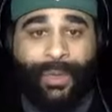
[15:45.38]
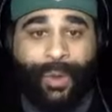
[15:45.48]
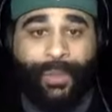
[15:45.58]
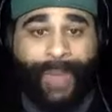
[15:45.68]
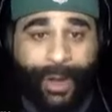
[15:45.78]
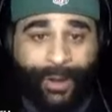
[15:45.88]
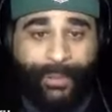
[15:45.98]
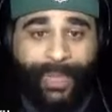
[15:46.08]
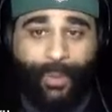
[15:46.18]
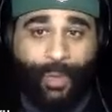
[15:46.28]
where
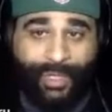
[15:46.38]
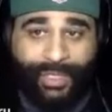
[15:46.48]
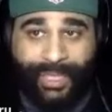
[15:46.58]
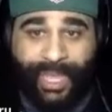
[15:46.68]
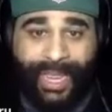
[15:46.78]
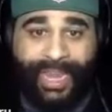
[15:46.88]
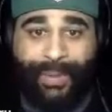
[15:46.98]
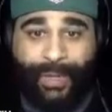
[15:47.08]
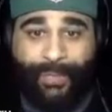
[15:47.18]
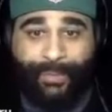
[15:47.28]
Perryman was, and
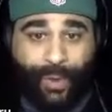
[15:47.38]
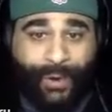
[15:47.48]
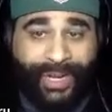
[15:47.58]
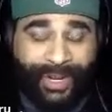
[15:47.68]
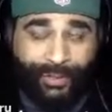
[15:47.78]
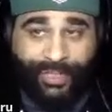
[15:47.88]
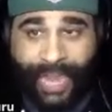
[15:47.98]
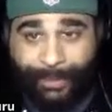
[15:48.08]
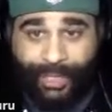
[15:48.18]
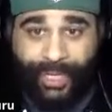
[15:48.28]
he wound up throwing an
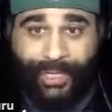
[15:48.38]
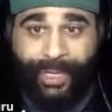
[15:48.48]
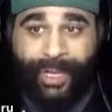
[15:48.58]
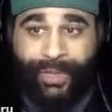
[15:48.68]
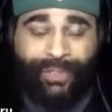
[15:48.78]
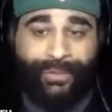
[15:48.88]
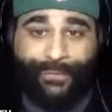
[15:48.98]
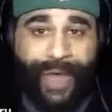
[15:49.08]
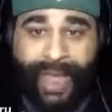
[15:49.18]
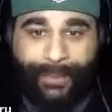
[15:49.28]
interception, and there's like
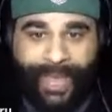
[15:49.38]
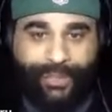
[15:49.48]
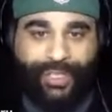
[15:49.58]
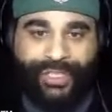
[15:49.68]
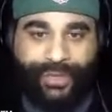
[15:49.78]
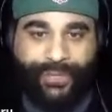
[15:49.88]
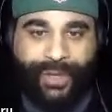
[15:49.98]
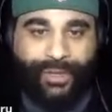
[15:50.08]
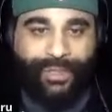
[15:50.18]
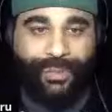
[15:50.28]
5 Patriots
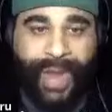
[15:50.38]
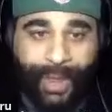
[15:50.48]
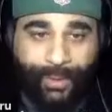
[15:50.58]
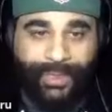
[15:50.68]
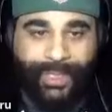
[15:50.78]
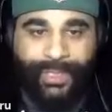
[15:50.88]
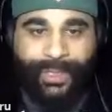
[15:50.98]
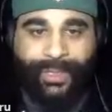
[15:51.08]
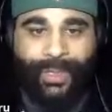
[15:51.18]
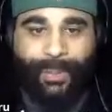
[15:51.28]
defenders around.
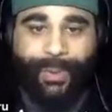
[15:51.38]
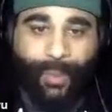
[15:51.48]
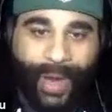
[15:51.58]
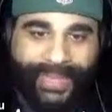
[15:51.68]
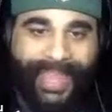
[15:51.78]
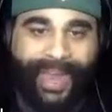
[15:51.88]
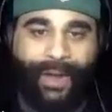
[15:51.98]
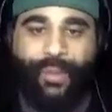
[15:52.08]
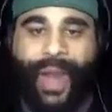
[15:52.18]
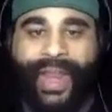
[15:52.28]
But right
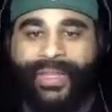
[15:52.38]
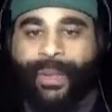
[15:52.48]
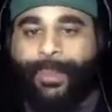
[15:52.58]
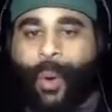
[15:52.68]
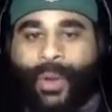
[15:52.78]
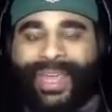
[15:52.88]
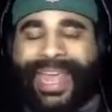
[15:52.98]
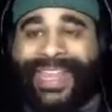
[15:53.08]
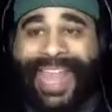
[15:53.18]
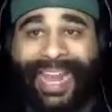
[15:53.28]
there, right at the
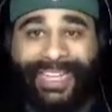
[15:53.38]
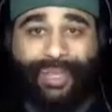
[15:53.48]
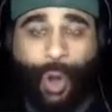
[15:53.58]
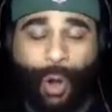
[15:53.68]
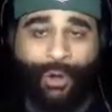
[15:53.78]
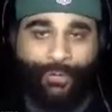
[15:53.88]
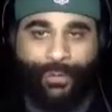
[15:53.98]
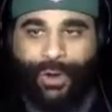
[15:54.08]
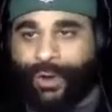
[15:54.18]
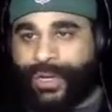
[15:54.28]
point, and that is harder
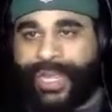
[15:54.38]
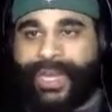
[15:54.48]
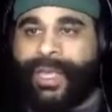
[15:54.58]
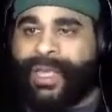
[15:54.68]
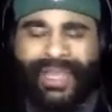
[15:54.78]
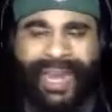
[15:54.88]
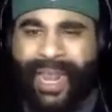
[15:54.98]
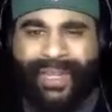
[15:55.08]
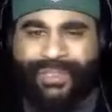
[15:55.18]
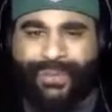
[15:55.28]
for Herndon than
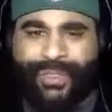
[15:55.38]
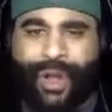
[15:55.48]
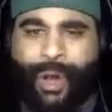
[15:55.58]
that is for